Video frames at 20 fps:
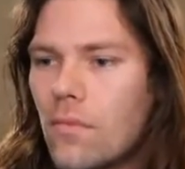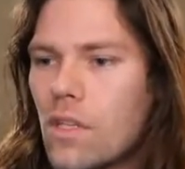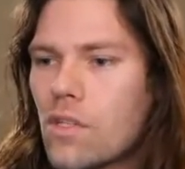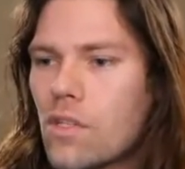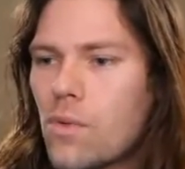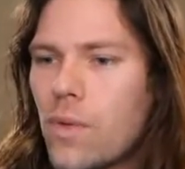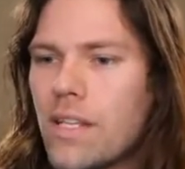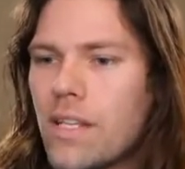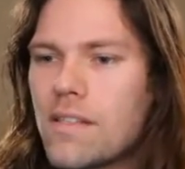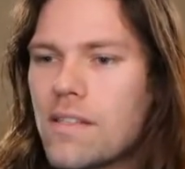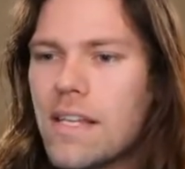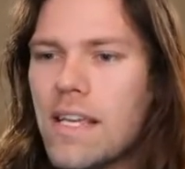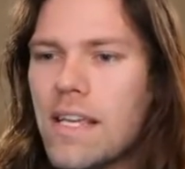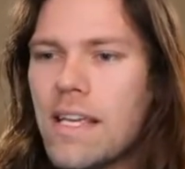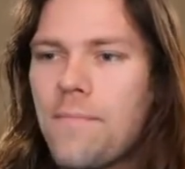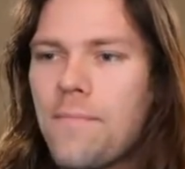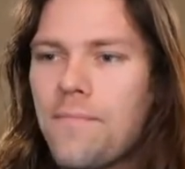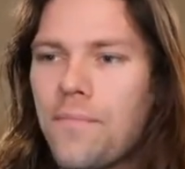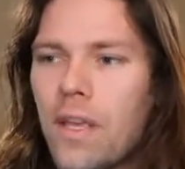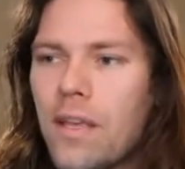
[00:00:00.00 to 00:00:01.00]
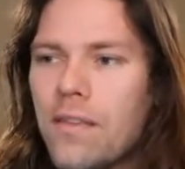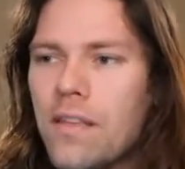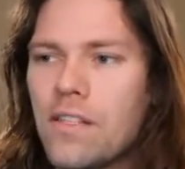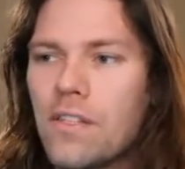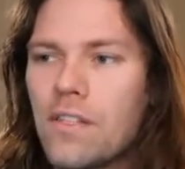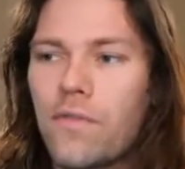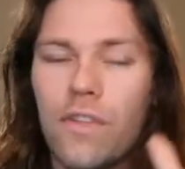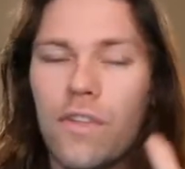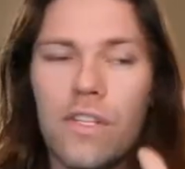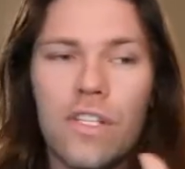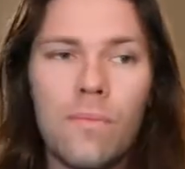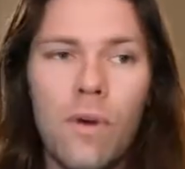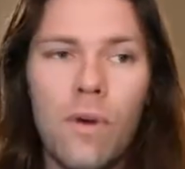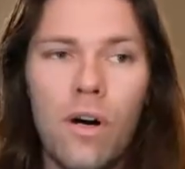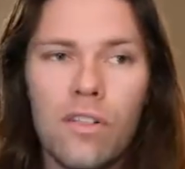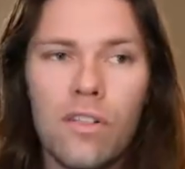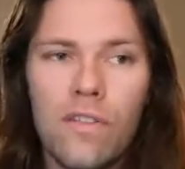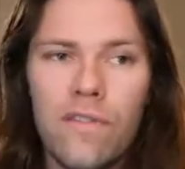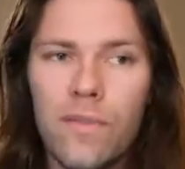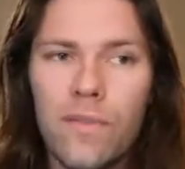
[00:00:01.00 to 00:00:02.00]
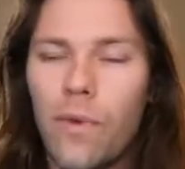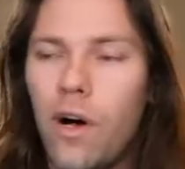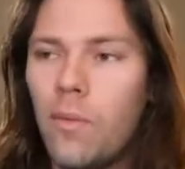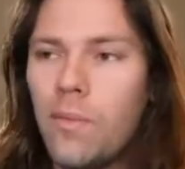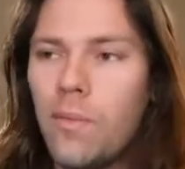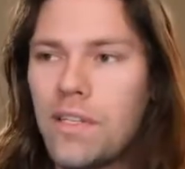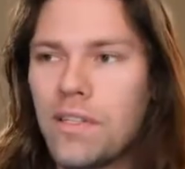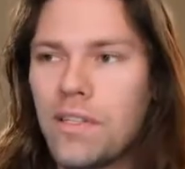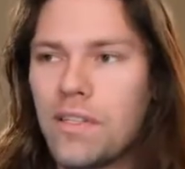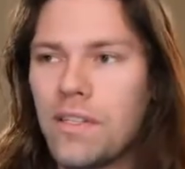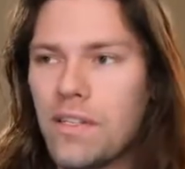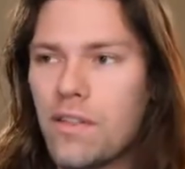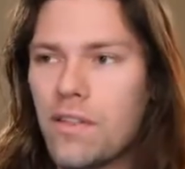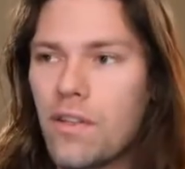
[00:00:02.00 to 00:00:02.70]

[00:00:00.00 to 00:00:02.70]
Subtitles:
So we can see this is for the smallest of small businesses.